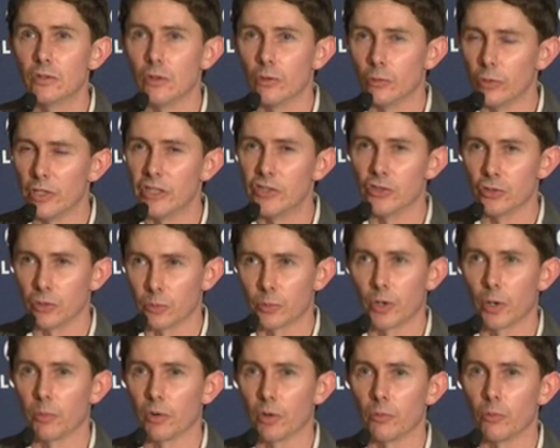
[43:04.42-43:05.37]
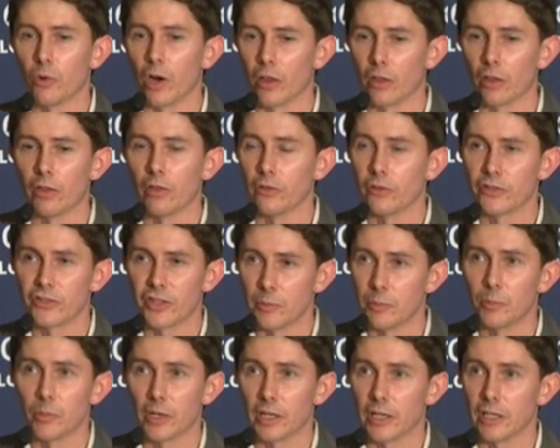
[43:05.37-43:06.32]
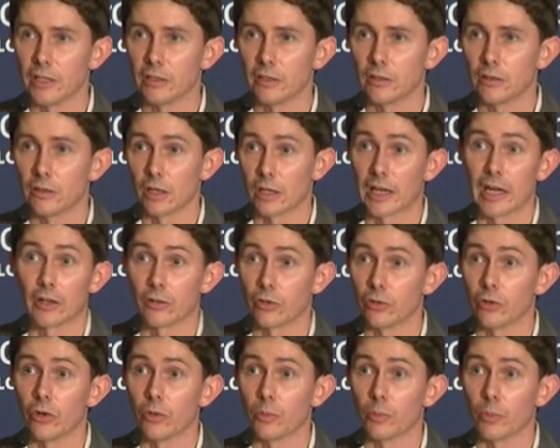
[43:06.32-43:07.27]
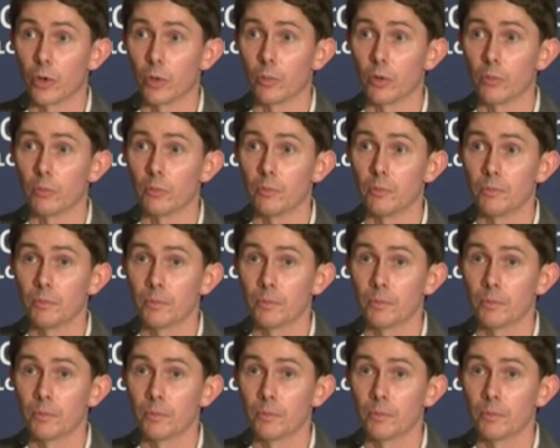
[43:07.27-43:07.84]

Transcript: a regional problem rather than simply a Calderón problem.